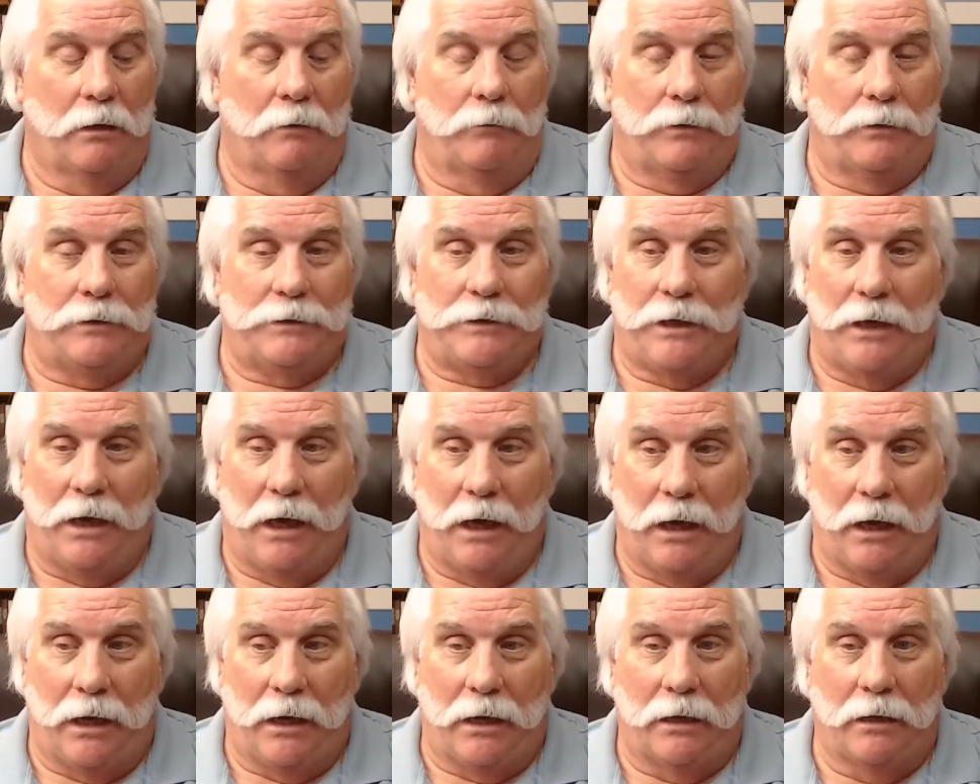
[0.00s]
But
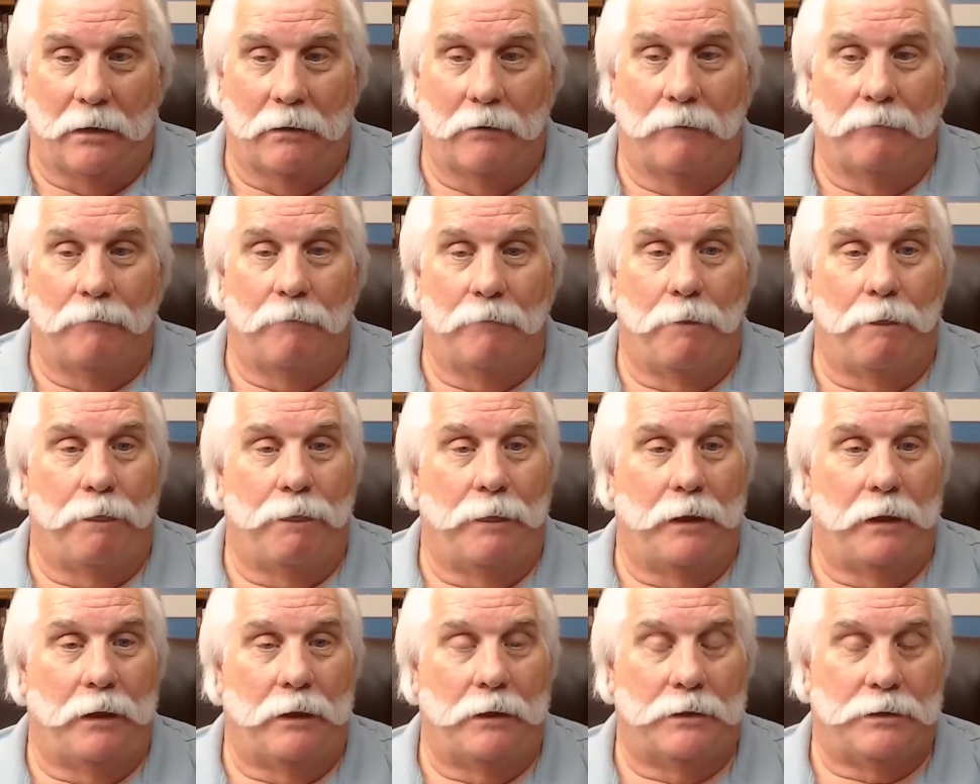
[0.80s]
today,
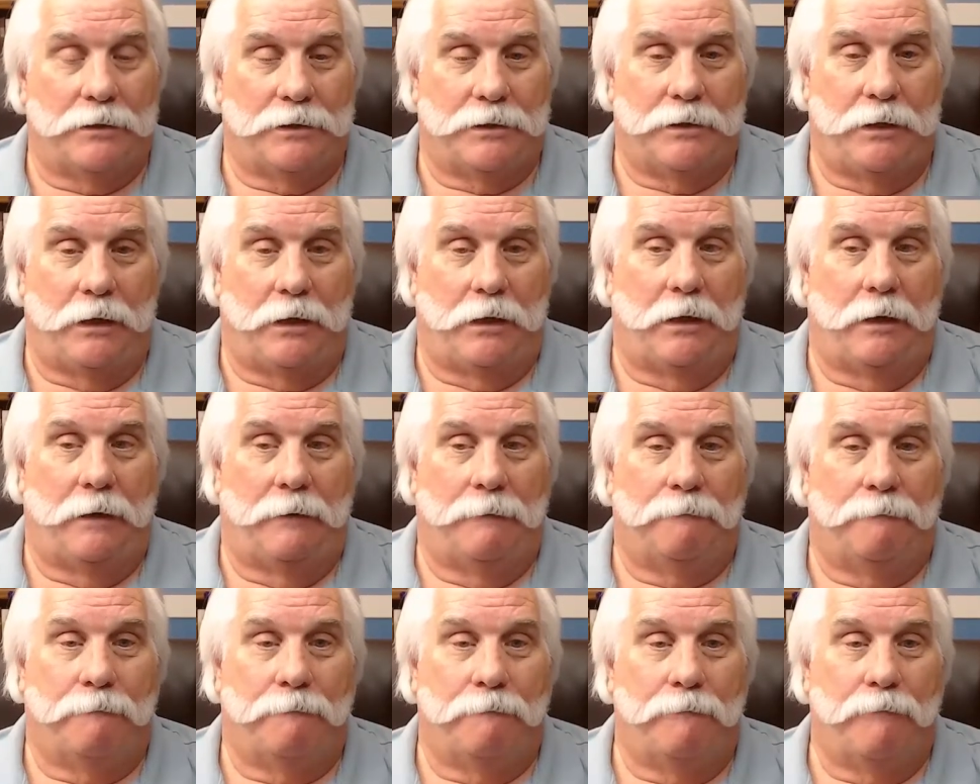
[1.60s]
you see,